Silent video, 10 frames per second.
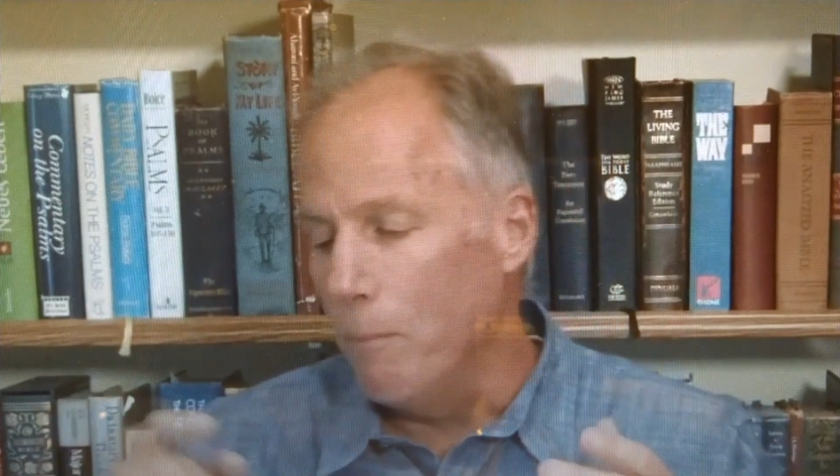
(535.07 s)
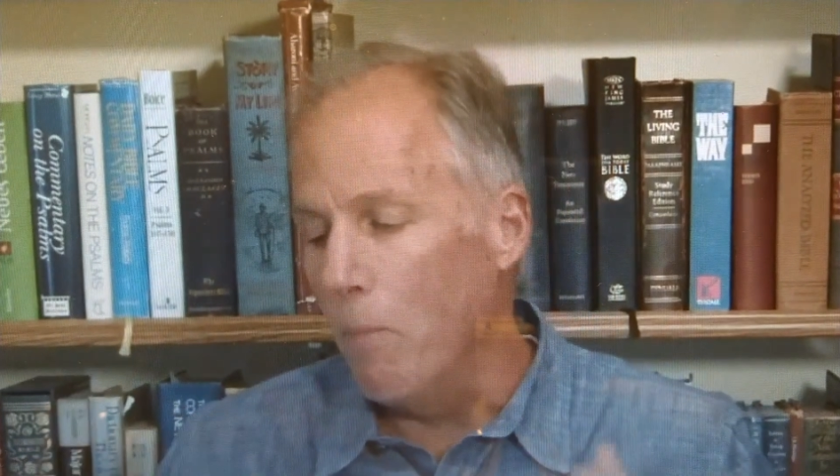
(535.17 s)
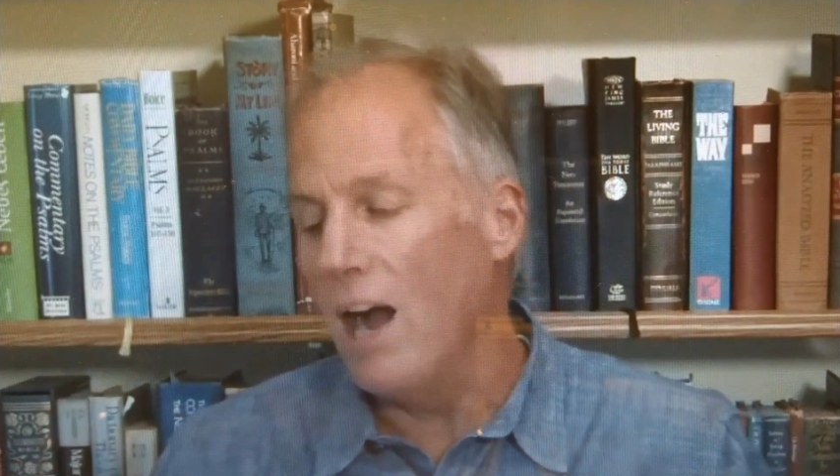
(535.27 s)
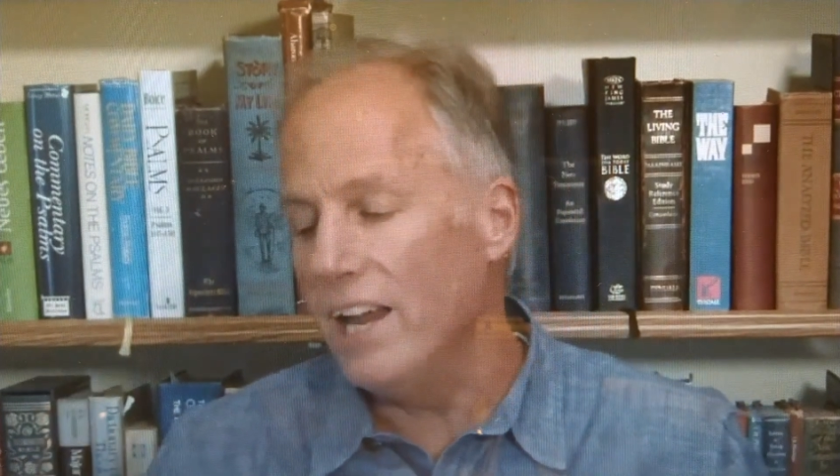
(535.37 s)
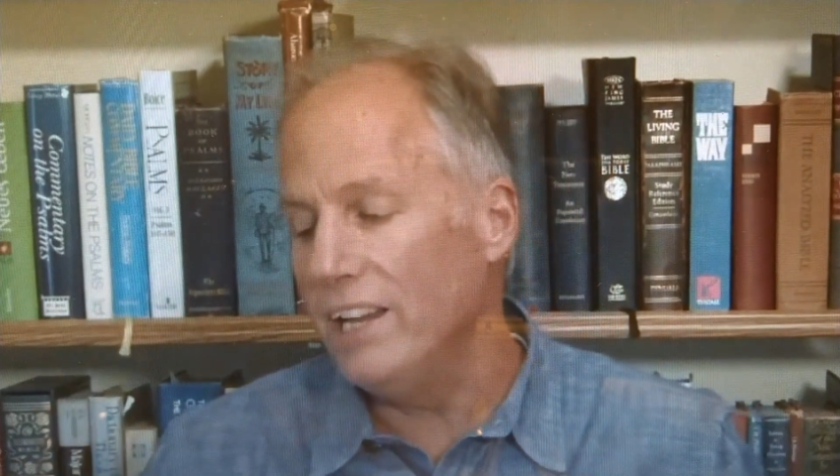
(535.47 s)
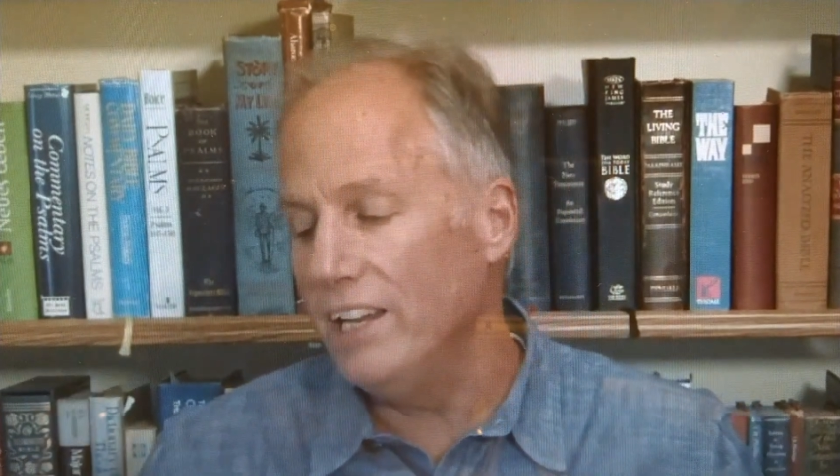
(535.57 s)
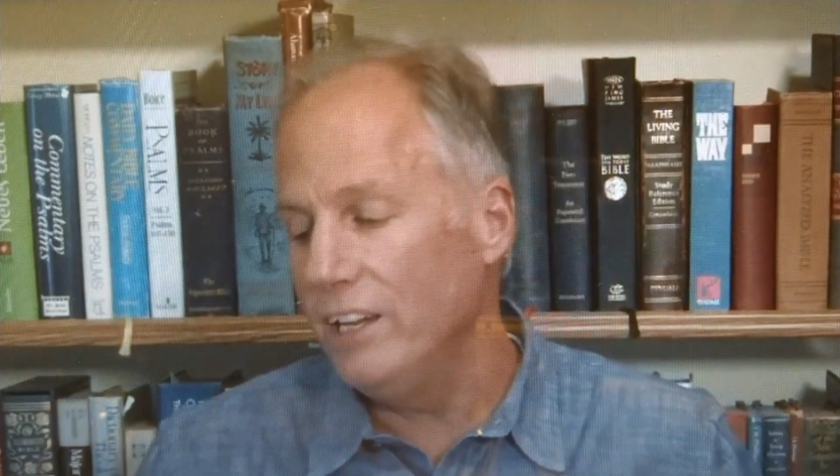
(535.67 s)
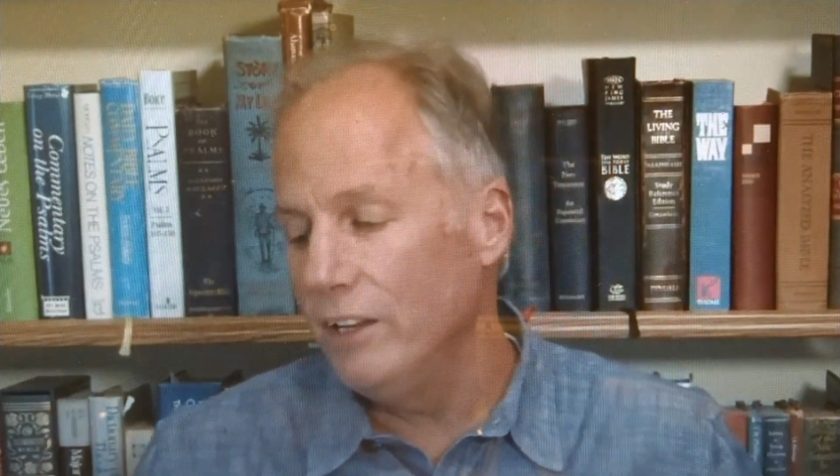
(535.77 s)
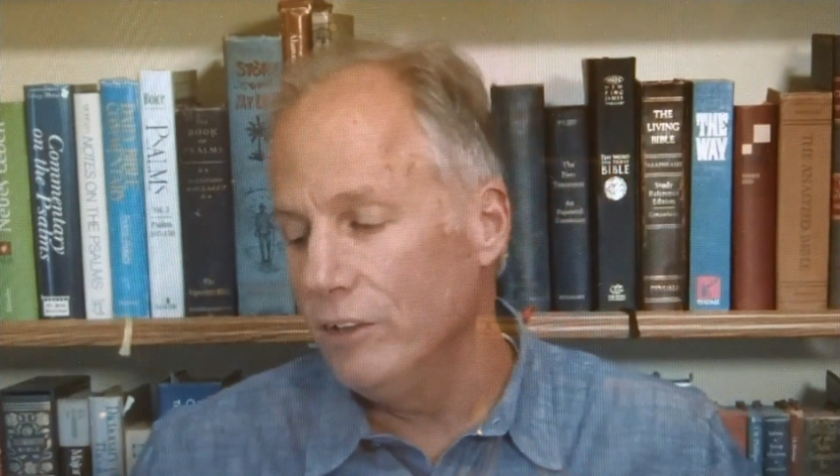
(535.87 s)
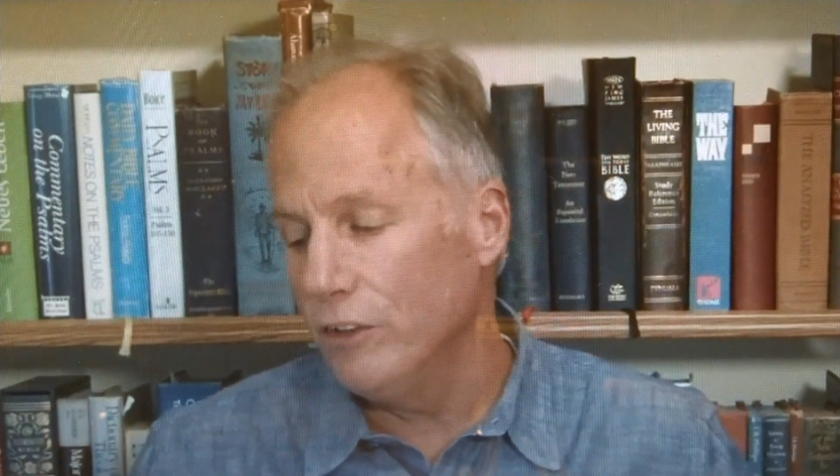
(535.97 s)

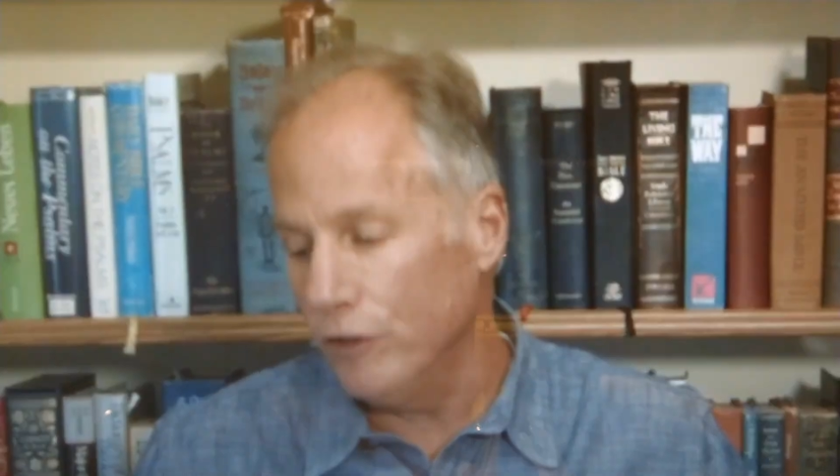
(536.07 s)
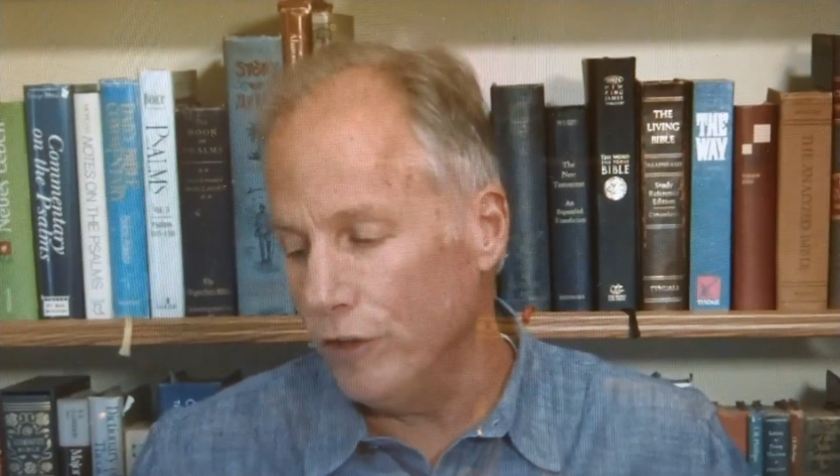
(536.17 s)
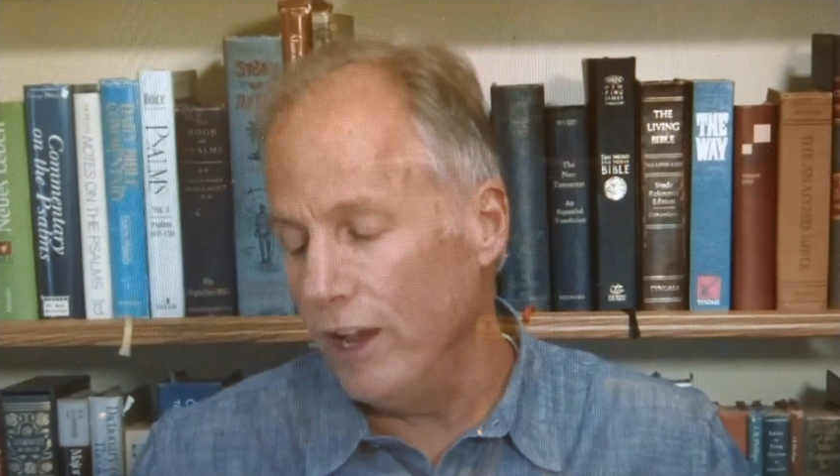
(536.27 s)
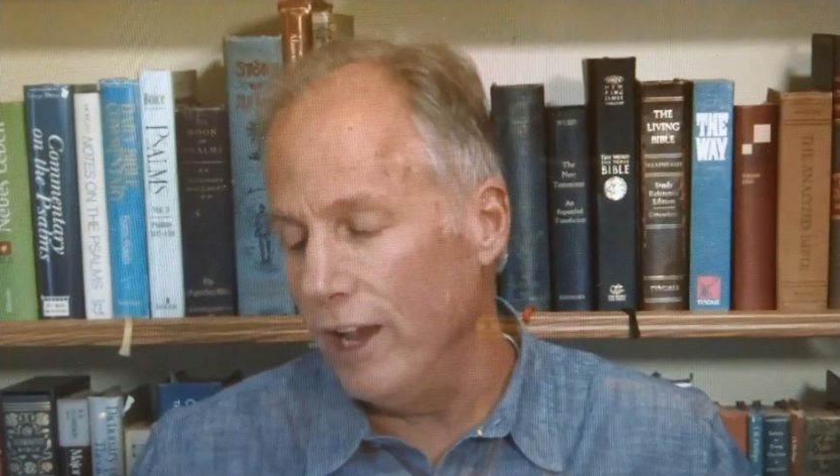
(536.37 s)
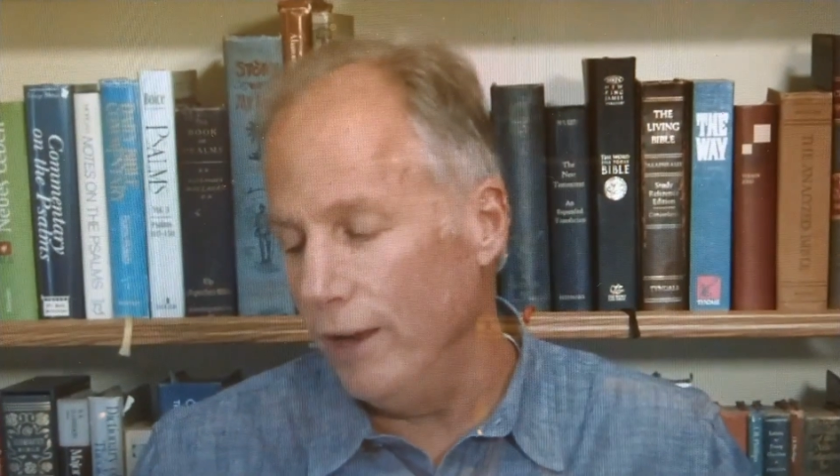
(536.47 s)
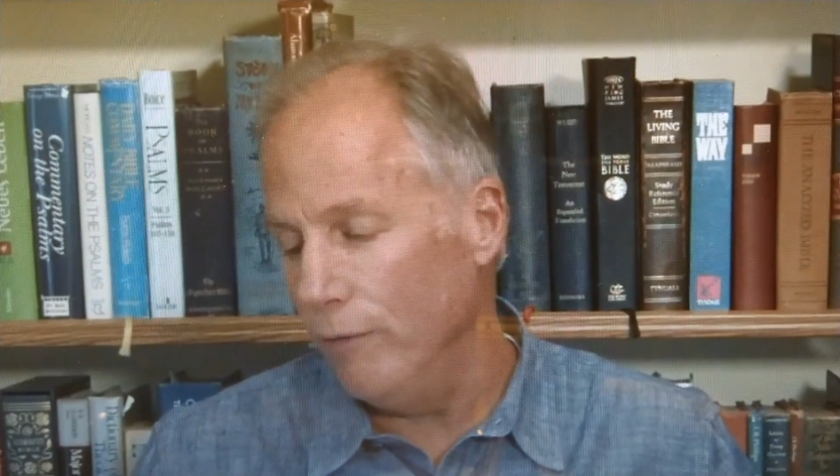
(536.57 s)
mighty to save.